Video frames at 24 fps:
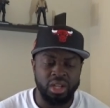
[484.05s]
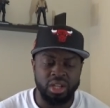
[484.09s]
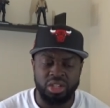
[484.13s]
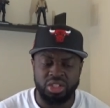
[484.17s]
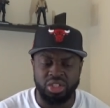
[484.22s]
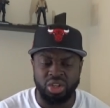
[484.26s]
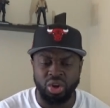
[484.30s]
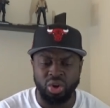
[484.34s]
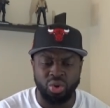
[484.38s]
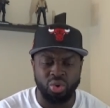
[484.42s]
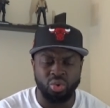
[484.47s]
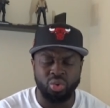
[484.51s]

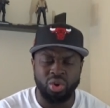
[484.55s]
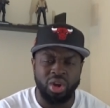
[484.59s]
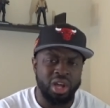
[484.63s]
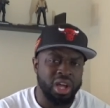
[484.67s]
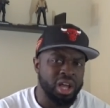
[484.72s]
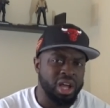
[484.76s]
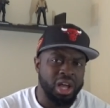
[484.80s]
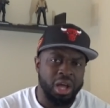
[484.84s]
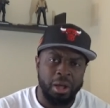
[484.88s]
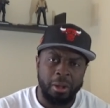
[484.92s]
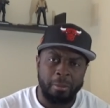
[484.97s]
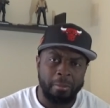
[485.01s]
So
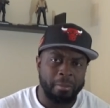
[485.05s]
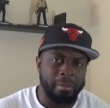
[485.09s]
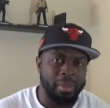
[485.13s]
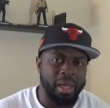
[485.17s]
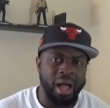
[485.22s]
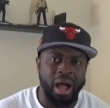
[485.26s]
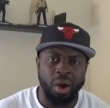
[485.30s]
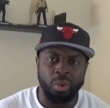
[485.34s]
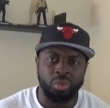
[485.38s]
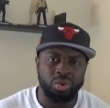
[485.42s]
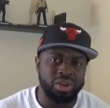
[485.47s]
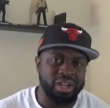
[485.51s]

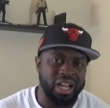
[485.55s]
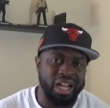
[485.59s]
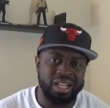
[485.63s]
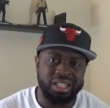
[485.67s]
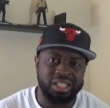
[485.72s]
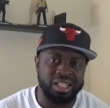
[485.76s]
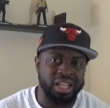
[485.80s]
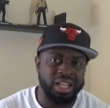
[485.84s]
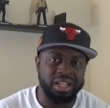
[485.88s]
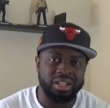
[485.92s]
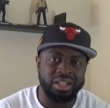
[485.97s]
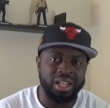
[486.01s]
I would
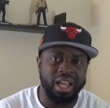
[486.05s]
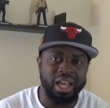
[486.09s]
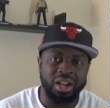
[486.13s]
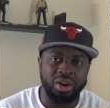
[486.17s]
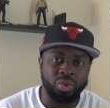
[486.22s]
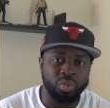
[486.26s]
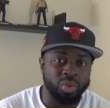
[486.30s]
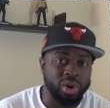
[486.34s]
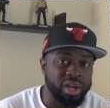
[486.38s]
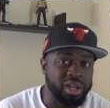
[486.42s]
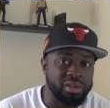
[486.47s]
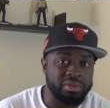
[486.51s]
not take that
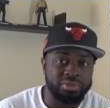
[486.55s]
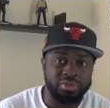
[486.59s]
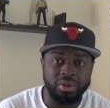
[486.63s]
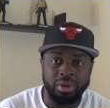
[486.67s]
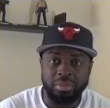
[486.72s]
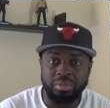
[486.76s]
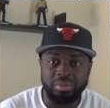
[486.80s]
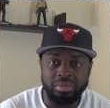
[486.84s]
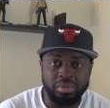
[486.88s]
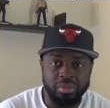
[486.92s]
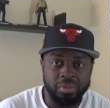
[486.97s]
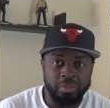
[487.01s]
away
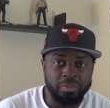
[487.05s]
from